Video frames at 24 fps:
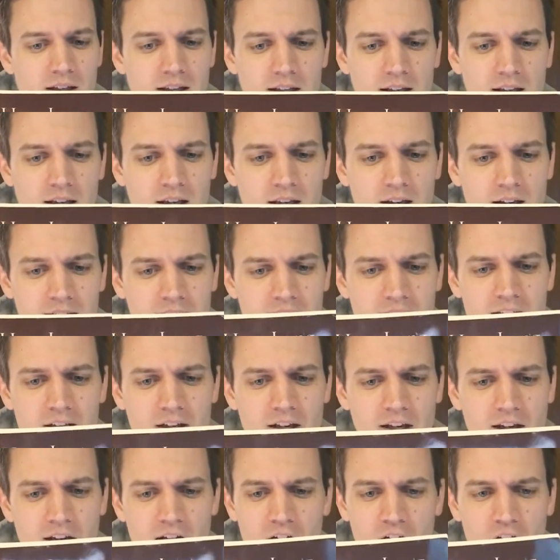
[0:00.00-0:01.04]
and again,
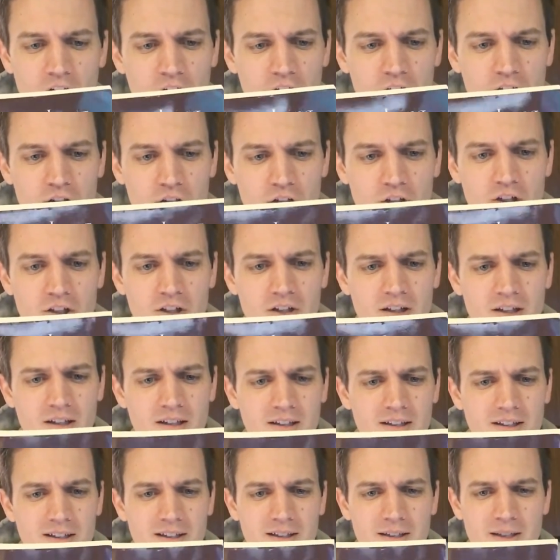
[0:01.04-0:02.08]
a good
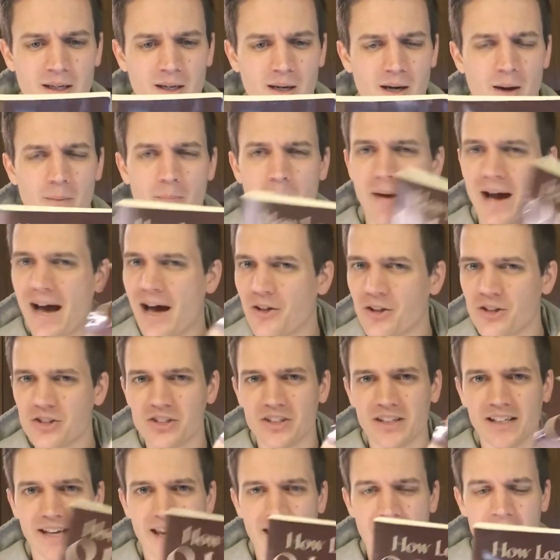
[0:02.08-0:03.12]
a
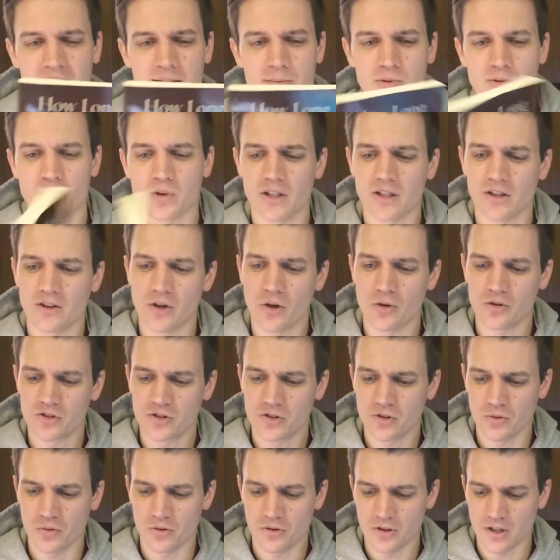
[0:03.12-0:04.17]
balancing act between those
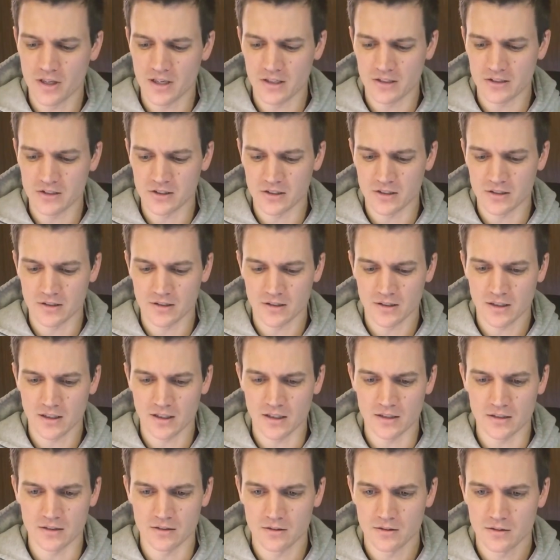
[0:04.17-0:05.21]
two things, and
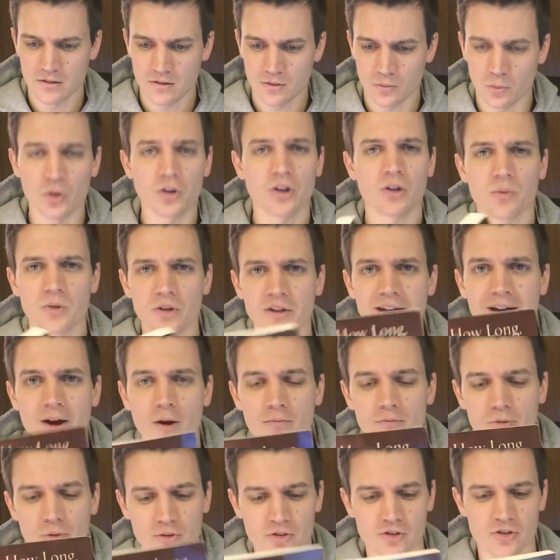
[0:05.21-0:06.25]
really, really
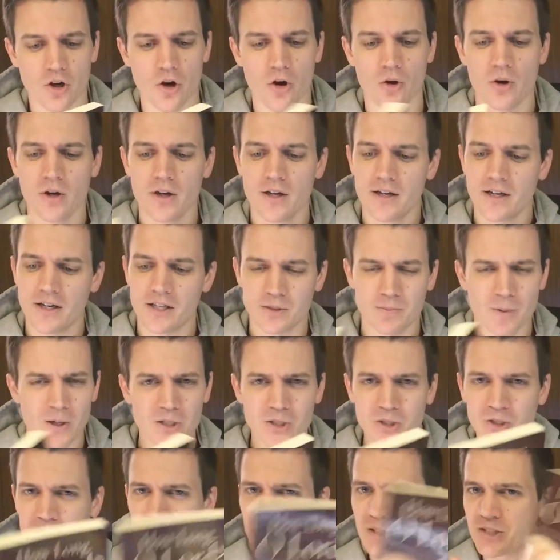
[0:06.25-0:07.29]
helpful. So
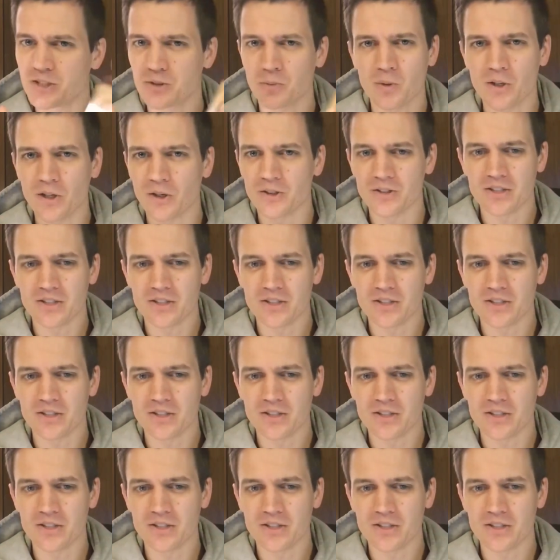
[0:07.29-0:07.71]
especially in this weird